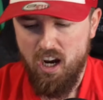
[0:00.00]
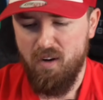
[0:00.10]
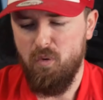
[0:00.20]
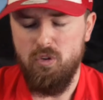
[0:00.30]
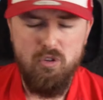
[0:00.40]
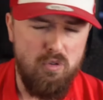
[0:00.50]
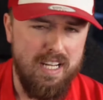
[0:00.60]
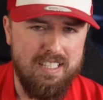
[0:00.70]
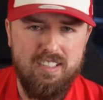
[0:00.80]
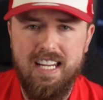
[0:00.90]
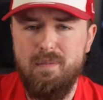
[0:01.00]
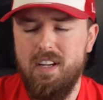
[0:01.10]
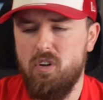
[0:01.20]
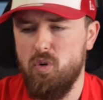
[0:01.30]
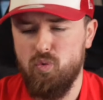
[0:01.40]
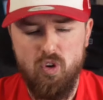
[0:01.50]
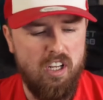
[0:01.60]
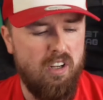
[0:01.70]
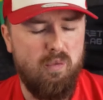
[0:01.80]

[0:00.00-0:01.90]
I thought Núñez gave it a good run.